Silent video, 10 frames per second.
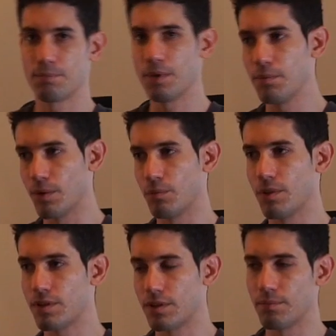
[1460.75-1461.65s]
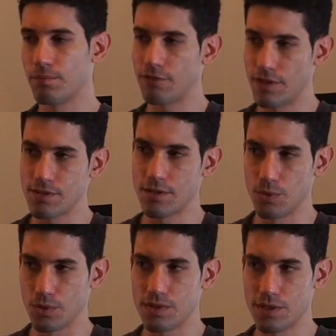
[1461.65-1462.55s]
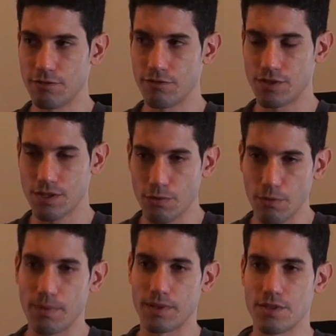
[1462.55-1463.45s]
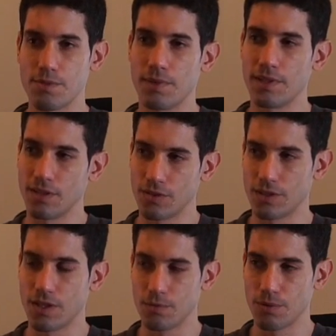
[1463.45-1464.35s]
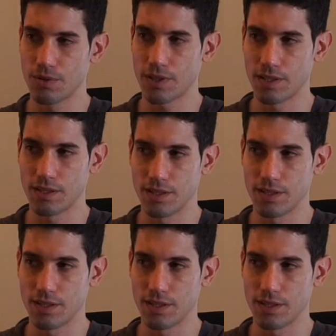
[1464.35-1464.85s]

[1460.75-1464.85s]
people with the funds that you receive just for participating on the network and,